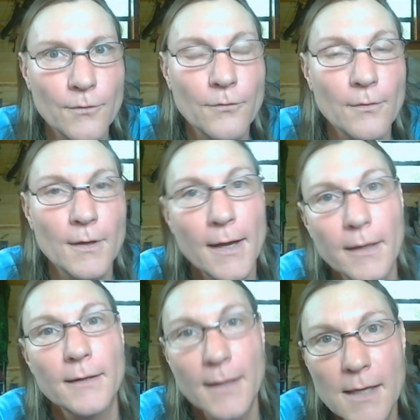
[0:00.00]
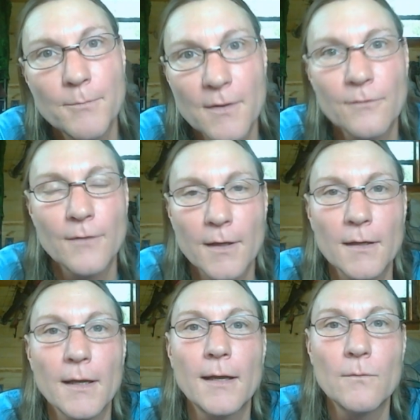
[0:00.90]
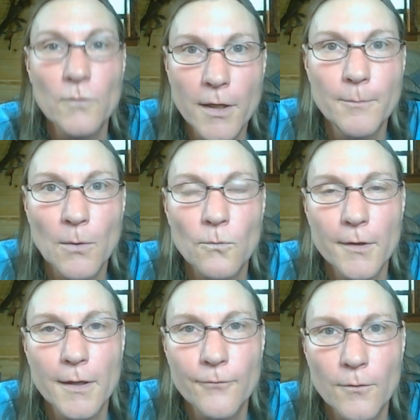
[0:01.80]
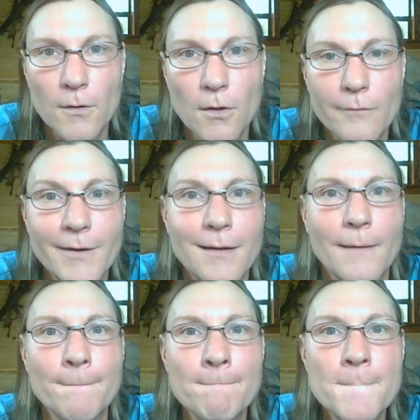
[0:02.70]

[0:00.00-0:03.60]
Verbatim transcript: so that I could keep this thing and keep it running for a long time.